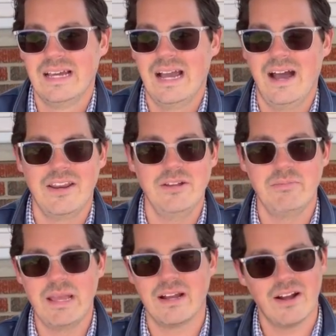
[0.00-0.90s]
How do you
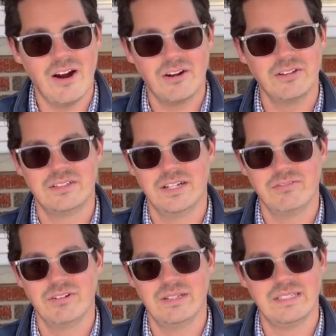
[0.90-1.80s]
make a car look
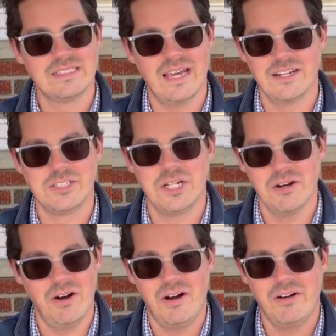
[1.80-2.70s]
different? It's got to
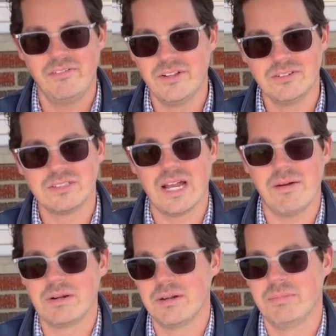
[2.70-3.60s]
share all of those
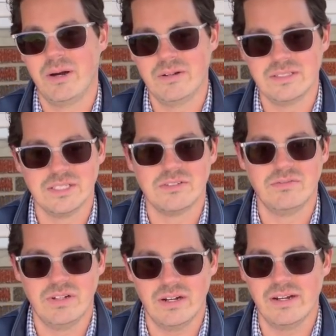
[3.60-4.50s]
common components. It's
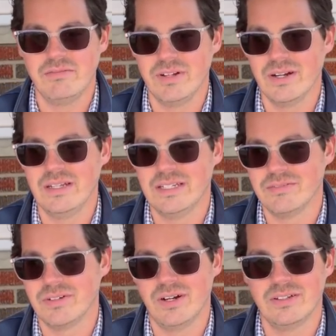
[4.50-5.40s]
very, very
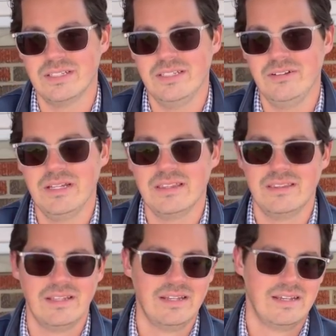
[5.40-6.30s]
difficult. And you get
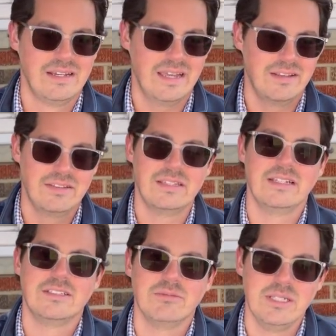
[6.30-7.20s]
kind of the
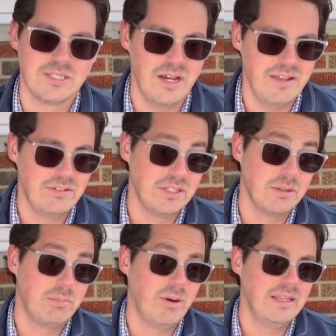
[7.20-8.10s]
things that we saw, even to the
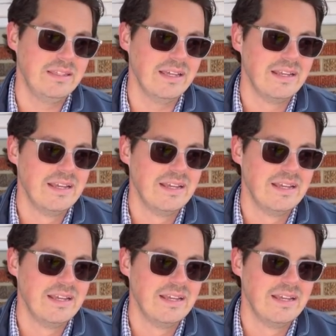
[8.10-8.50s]
point that